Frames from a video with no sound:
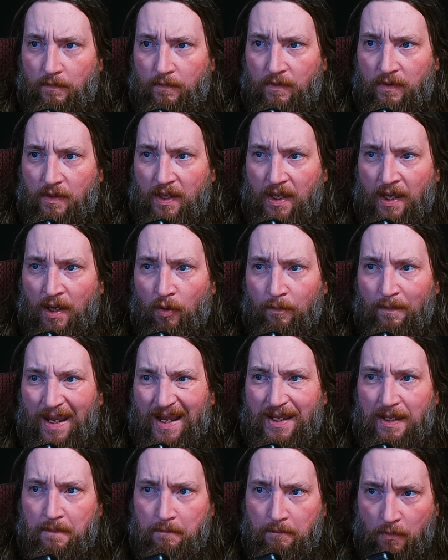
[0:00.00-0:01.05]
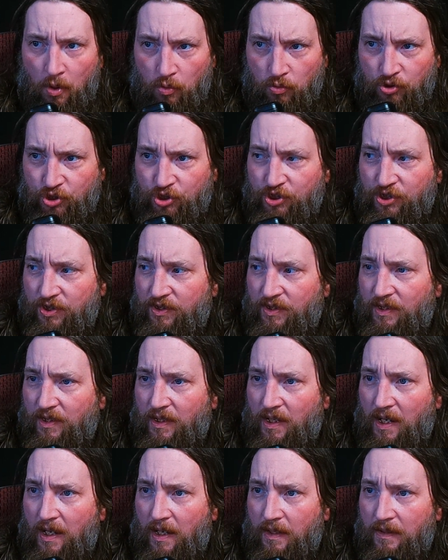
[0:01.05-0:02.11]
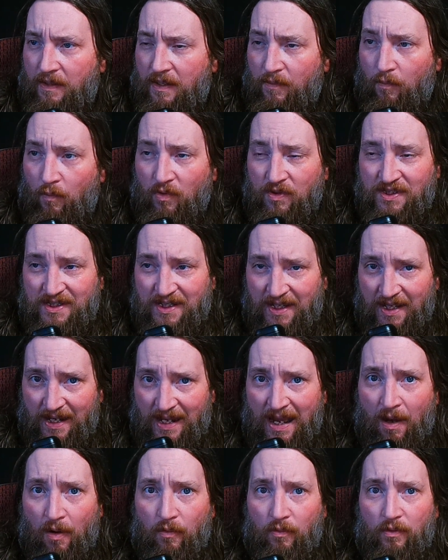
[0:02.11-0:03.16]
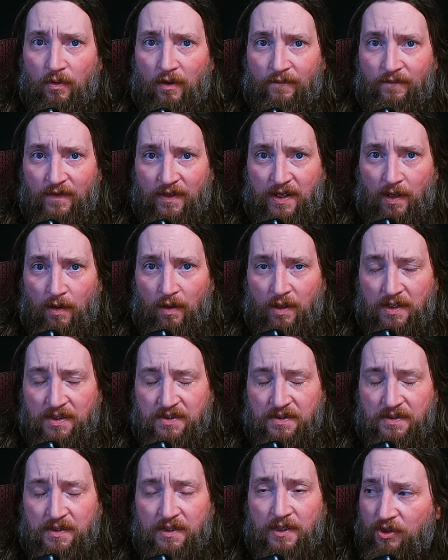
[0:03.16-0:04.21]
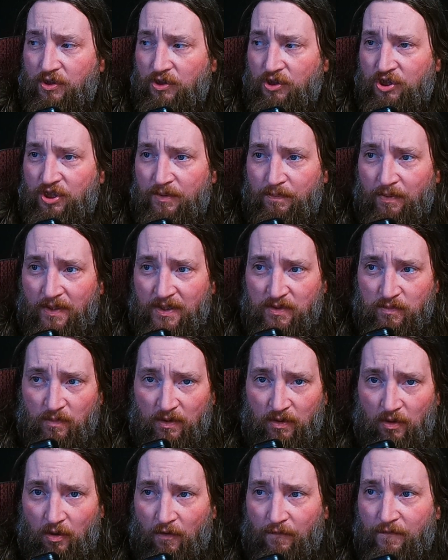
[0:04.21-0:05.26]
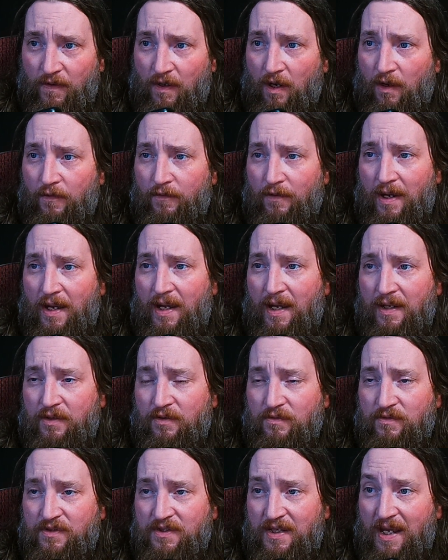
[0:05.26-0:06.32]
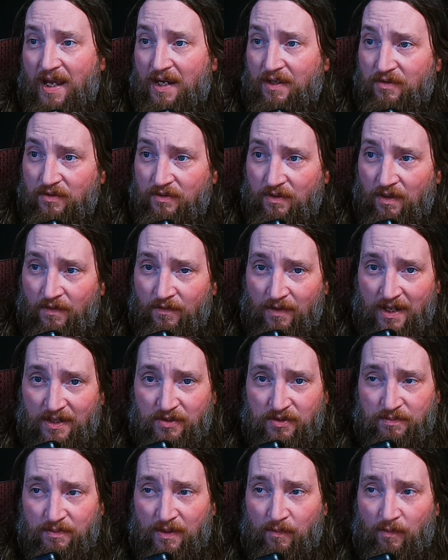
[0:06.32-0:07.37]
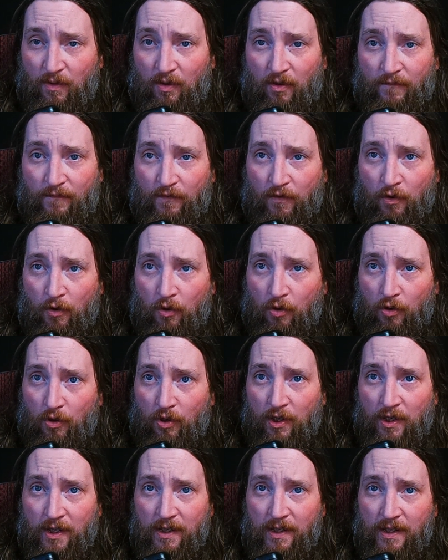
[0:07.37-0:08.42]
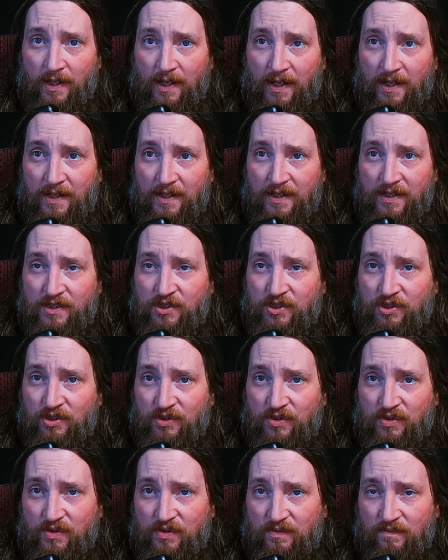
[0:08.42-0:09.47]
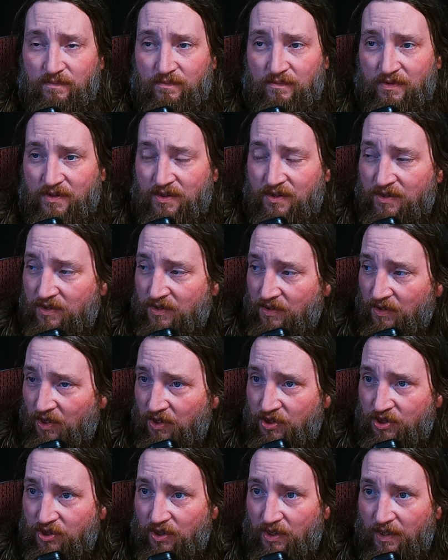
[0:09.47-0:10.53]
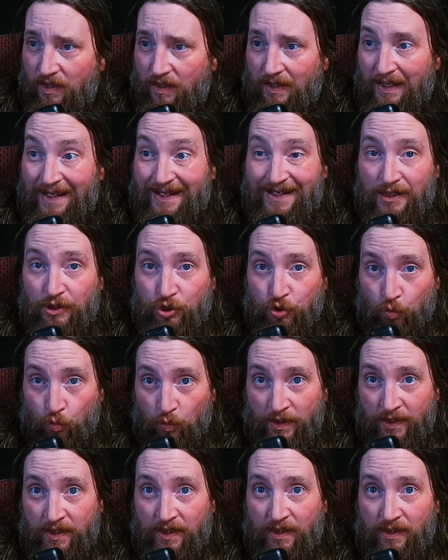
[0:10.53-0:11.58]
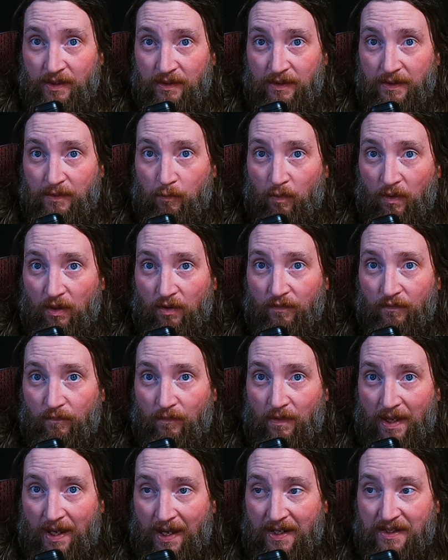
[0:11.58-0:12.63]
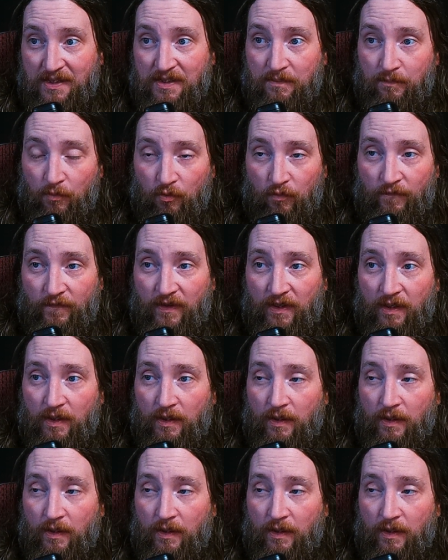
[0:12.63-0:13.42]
held back emotion that wants to get out of the character. She plays well off the other actors, and other actors play well off of her, and it's just such an intriguingly well acted movie,